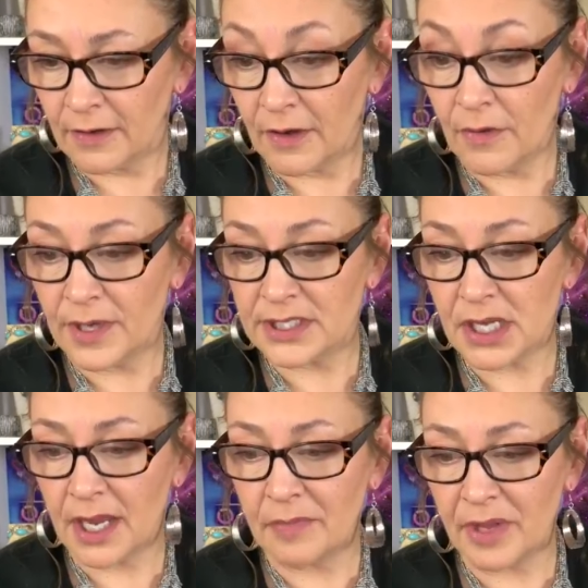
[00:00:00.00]
Oh,
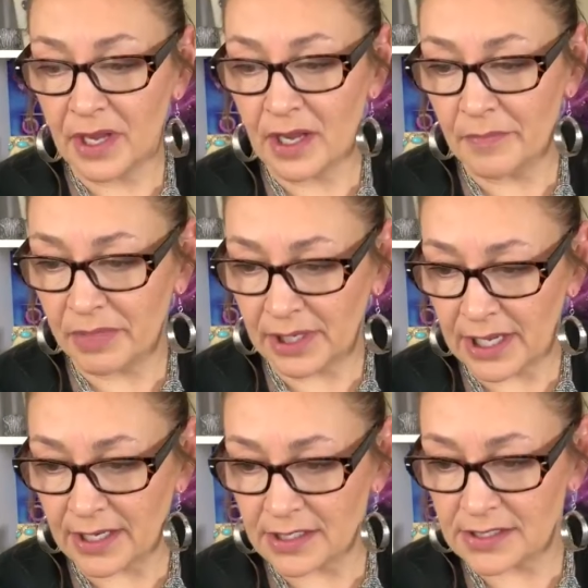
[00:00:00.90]
a typing
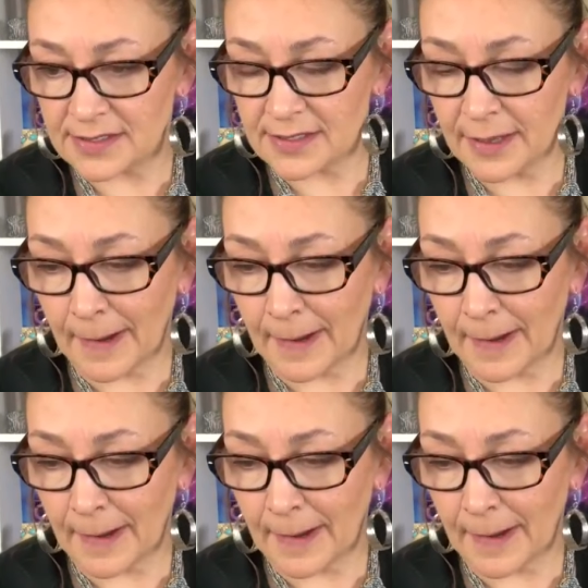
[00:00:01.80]
complaint.